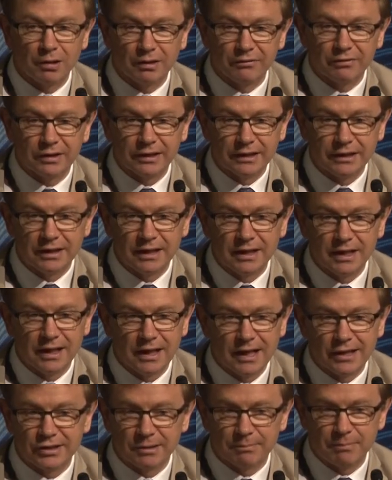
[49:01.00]
poverty
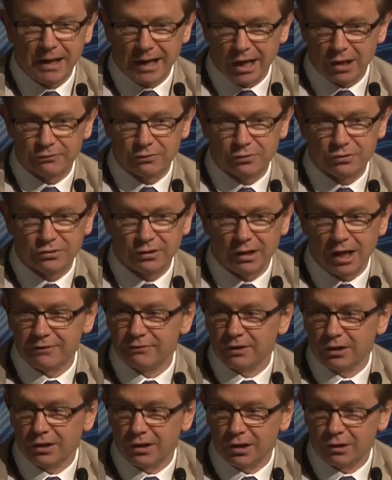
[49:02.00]
is a powerful
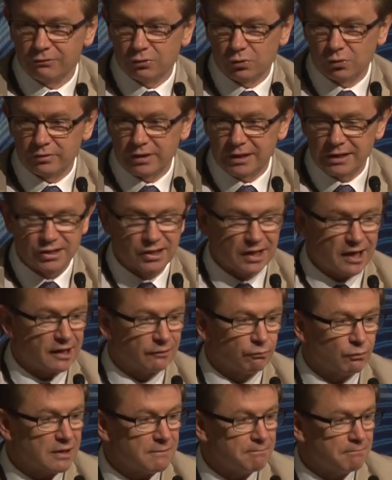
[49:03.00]
driver of all this, and we